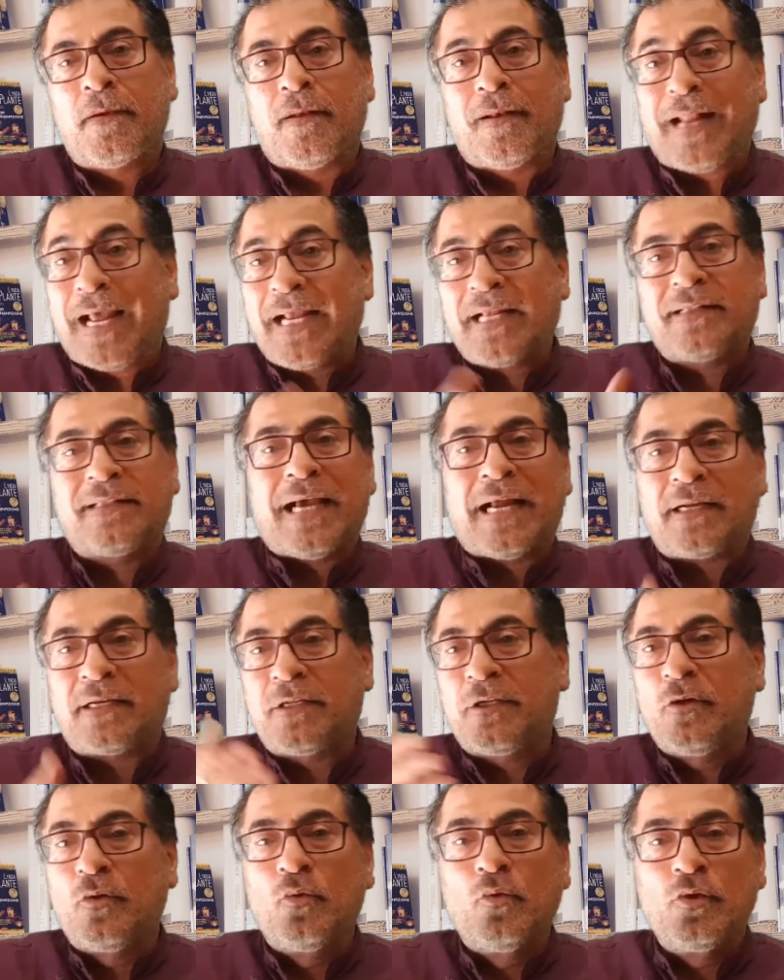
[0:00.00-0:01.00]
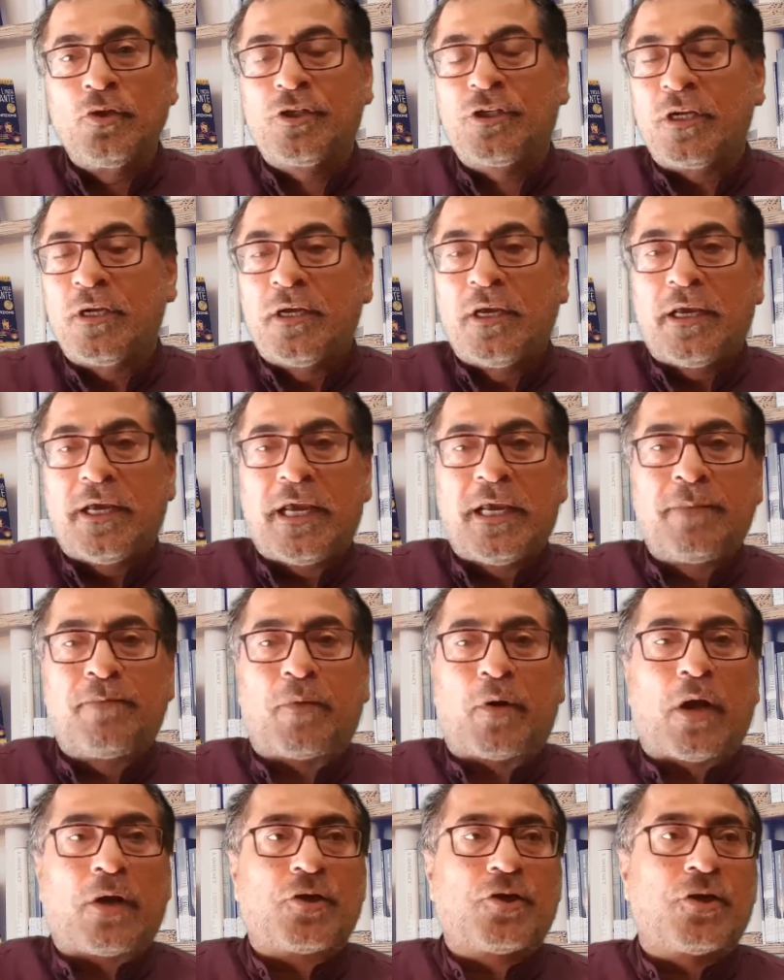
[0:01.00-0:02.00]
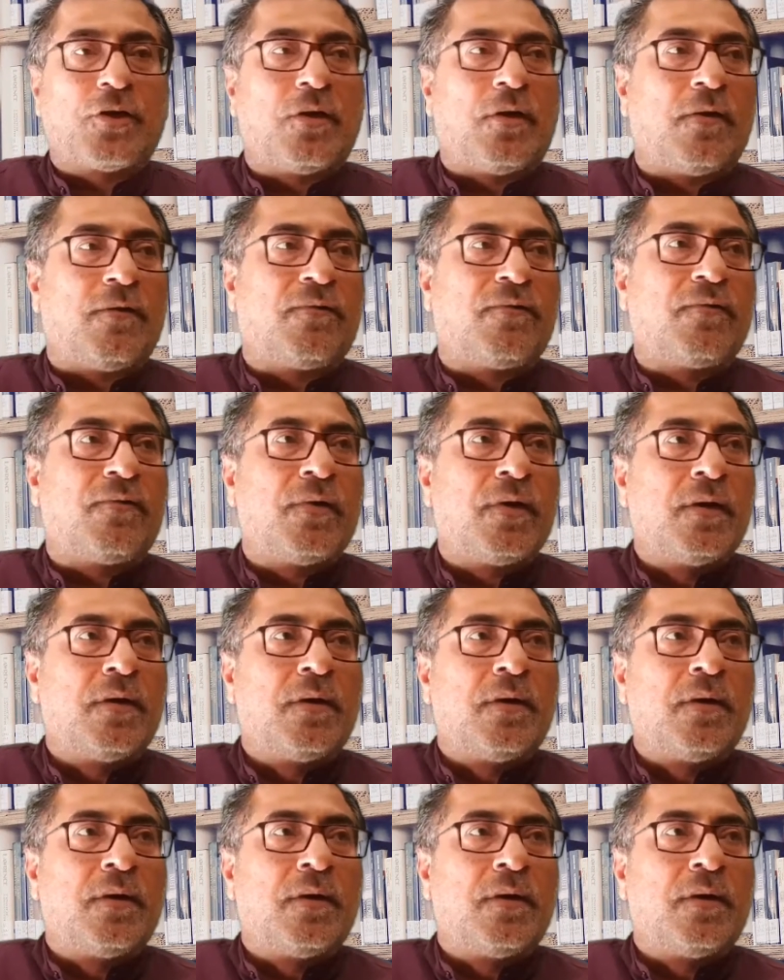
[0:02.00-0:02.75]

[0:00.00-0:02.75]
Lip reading: like that used in production of,